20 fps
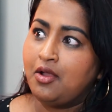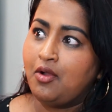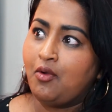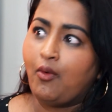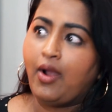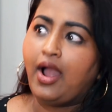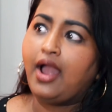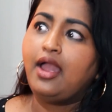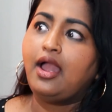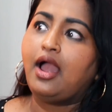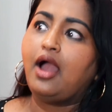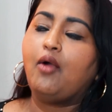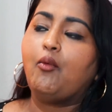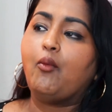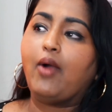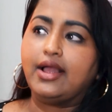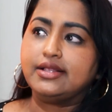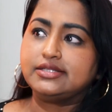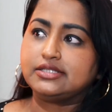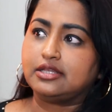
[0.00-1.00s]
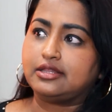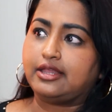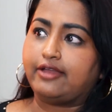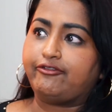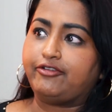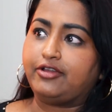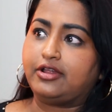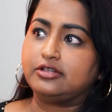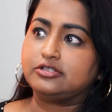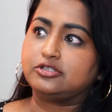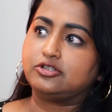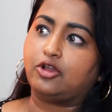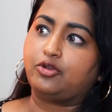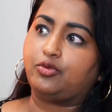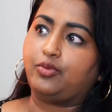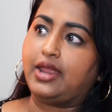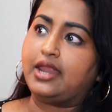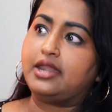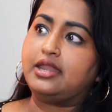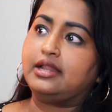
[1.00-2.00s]
Why are white South Africans not
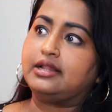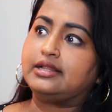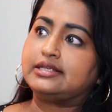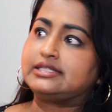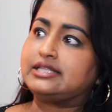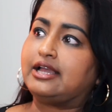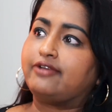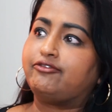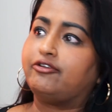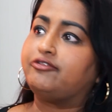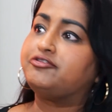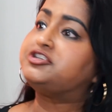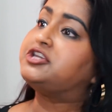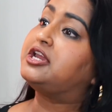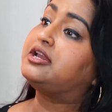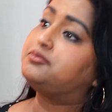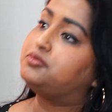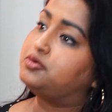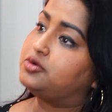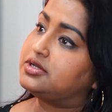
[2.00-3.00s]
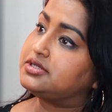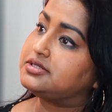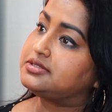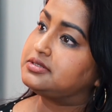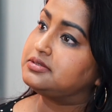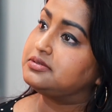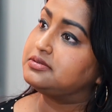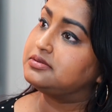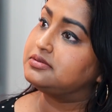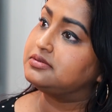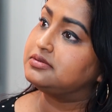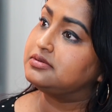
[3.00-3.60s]
wearing the stuff of Czech Boers?